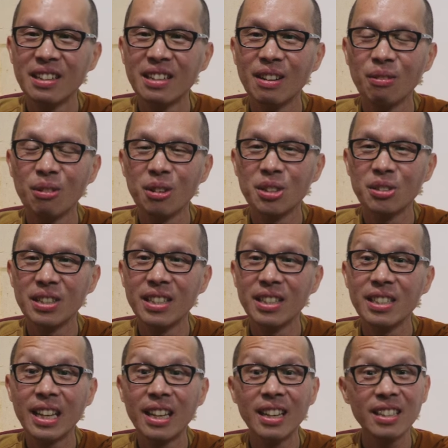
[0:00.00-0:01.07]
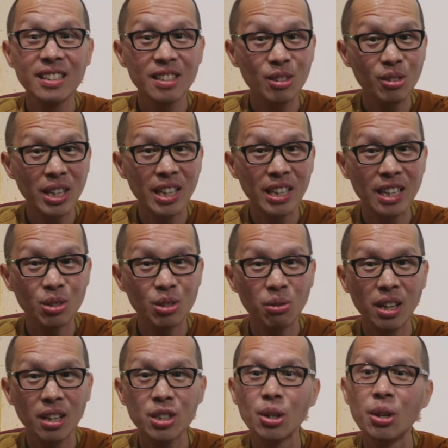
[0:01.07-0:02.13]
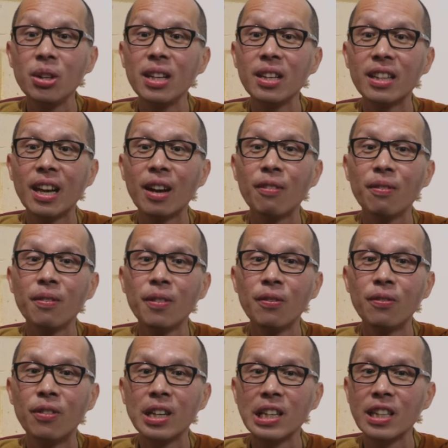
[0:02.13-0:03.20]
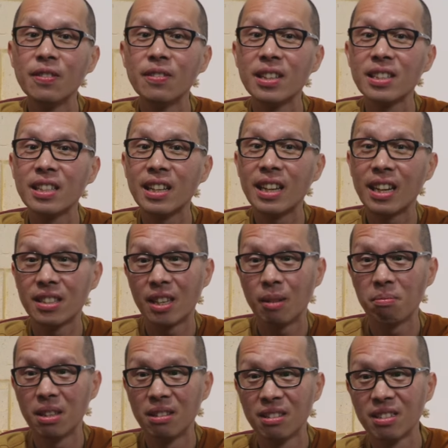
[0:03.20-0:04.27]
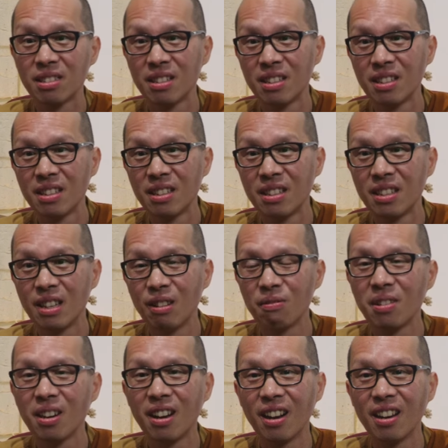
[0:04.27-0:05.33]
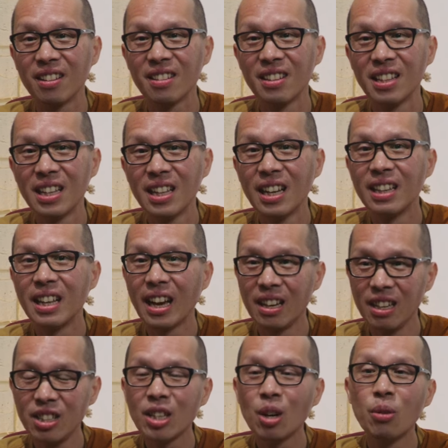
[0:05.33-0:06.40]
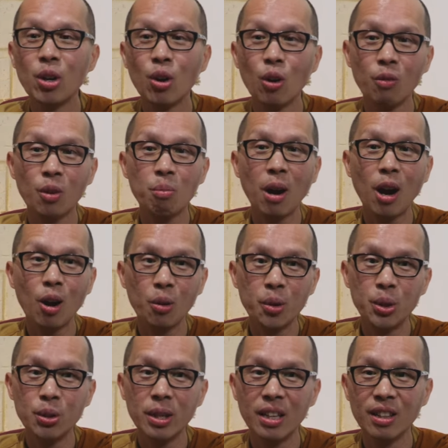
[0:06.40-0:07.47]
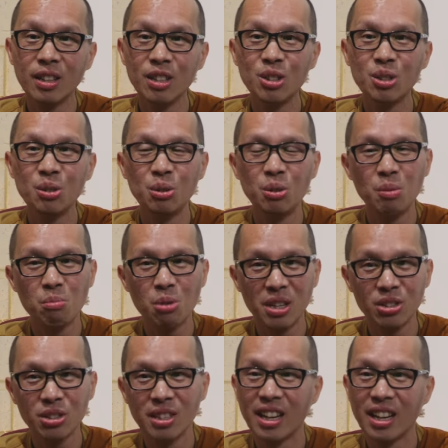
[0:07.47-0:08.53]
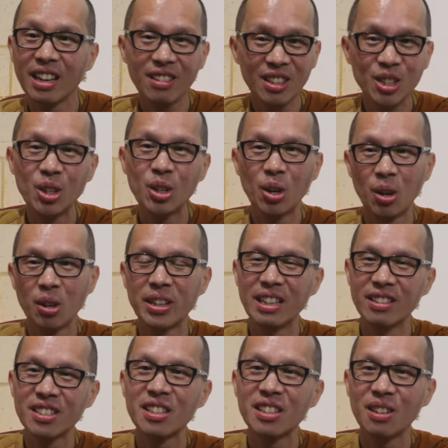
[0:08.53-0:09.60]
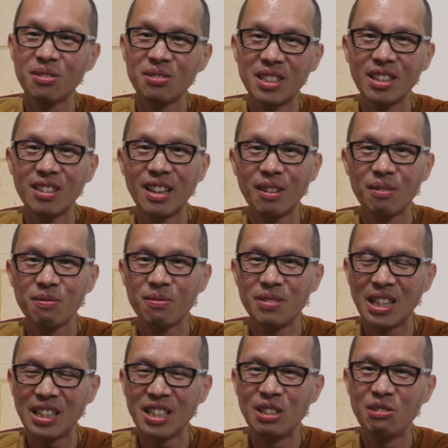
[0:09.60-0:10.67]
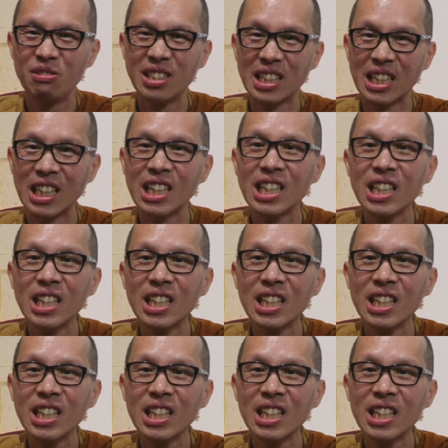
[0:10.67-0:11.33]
Unfortunately. And that's the training as well. So you need that forgiveness, that acceptance. If not, the anicca would overpower you and then lead you to depression. I think you know all that stuff, you know, that yucky feeling.